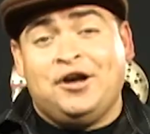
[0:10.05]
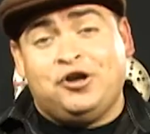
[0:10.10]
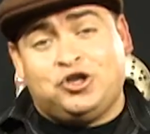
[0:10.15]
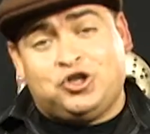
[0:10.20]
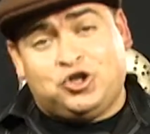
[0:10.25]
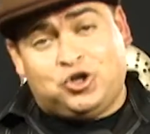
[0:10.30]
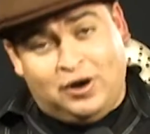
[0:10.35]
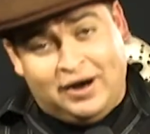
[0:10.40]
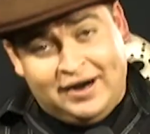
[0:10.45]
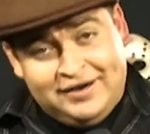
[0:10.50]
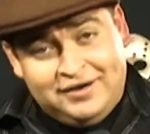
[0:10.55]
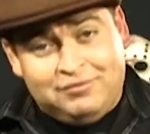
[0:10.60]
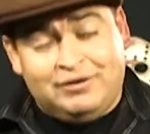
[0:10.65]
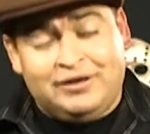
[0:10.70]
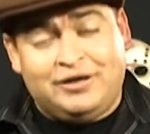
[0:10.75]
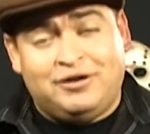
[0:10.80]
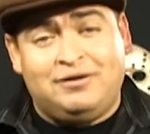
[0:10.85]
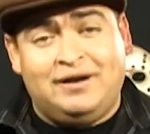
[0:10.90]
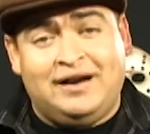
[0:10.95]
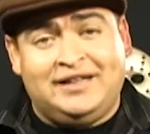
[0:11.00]
Trying to
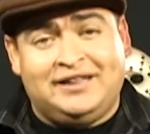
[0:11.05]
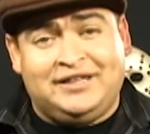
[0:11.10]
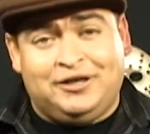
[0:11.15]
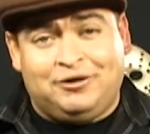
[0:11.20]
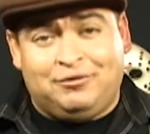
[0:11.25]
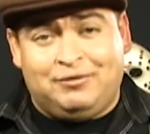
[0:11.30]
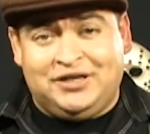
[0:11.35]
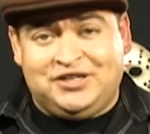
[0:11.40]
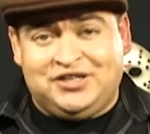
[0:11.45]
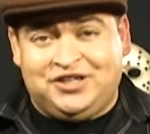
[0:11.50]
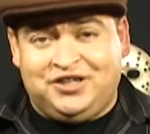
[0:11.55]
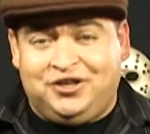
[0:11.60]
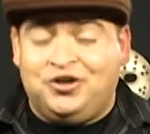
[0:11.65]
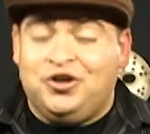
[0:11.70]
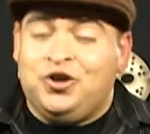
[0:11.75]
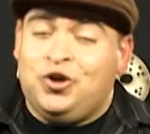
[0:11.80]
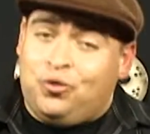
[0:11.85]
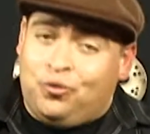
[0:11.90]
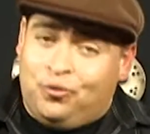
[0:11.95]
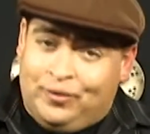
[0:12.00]
recreate the original.
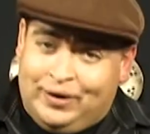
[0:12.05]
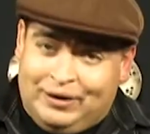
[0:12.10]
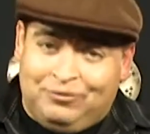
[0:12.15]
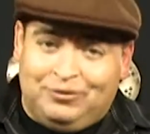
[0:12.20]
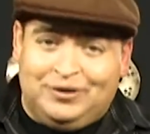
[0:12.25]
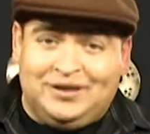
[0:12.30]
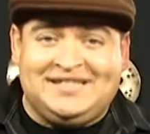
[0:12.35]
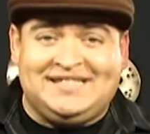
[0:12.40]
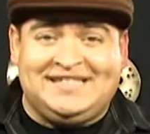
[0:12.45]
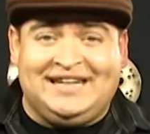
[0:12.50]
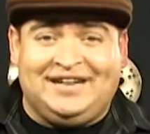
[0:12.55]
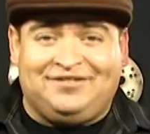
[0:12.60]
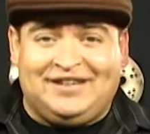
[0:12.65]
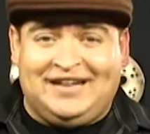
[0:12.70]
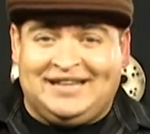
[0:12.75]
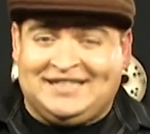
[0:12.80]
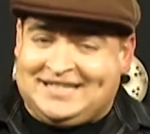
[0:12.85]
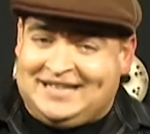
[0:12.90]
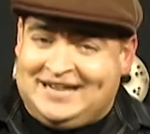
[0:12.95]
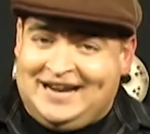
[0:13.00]
We will see if
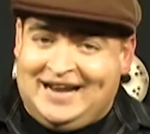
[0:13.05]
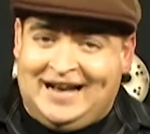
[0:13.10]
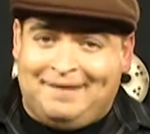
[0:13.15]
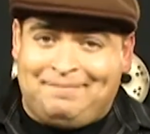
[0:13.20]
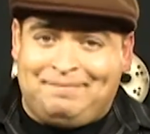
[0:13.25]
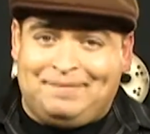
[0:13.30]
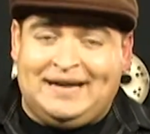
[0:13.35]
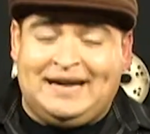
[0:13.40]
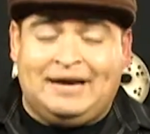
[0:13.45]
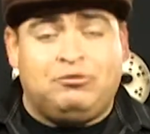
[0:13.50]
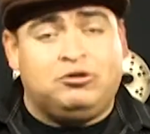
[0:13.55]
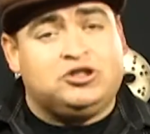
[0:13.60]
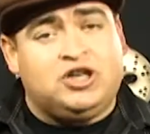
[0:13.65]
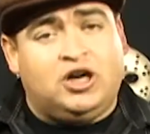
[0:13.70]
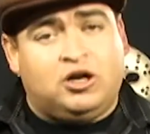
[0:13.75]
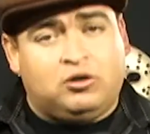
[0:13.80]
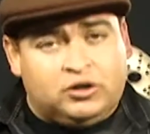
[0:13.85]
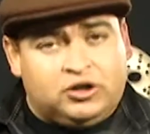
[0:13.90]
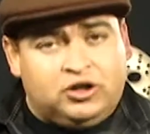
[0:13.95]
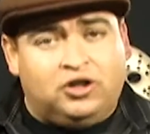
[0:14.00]
that's going to happen, and we'll
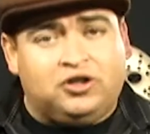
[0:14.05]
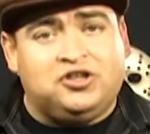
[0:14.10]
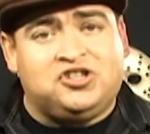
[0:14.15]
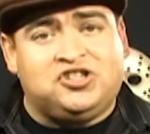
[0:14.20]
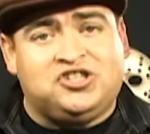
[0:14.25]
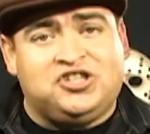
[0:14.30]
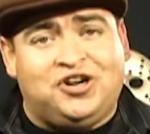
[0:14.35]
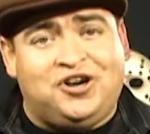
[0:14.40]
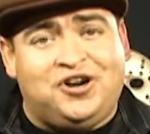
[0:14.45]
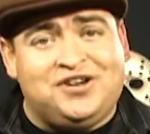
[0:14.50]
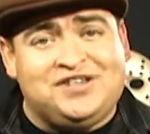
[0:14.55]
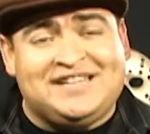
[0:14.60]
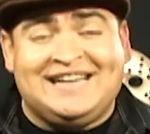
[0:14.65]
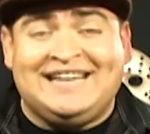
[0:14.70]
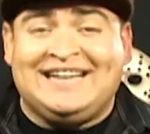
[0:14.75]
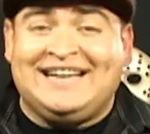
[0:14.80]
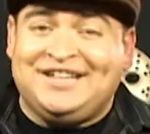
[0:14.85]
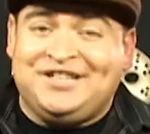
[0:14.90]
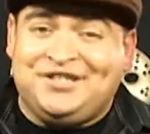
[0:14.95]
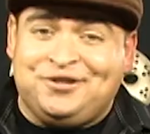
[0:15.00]
talk with all the stars
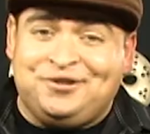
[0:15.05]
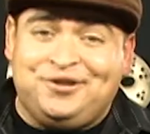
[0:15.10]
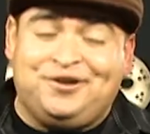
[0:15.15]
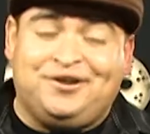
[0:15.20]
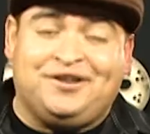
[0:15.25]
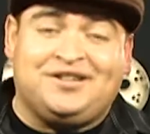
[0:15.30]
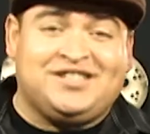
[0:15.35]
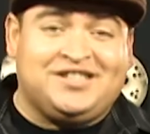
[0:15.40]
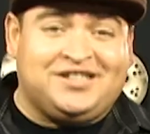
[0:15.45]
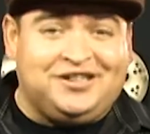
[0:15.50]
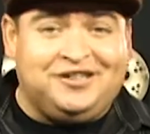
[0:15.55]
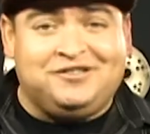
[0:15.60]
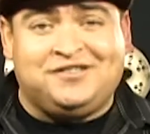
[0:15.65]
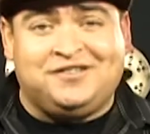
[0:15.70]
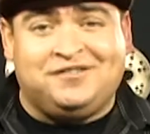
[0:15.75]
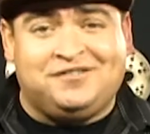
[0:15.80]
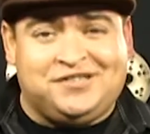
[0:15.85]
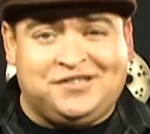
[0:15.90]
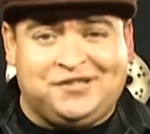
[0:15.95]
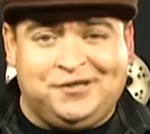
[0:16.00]
and get you your
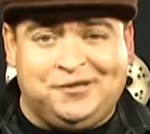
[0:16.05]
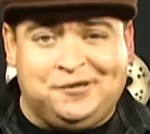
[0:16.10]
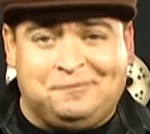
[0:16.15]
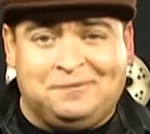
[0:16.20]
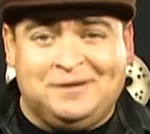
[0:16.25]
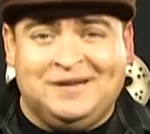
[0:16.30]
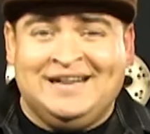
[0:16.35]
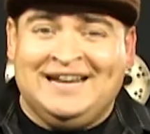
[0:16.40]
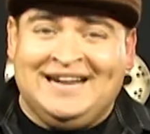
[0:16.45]
exclusive scoop.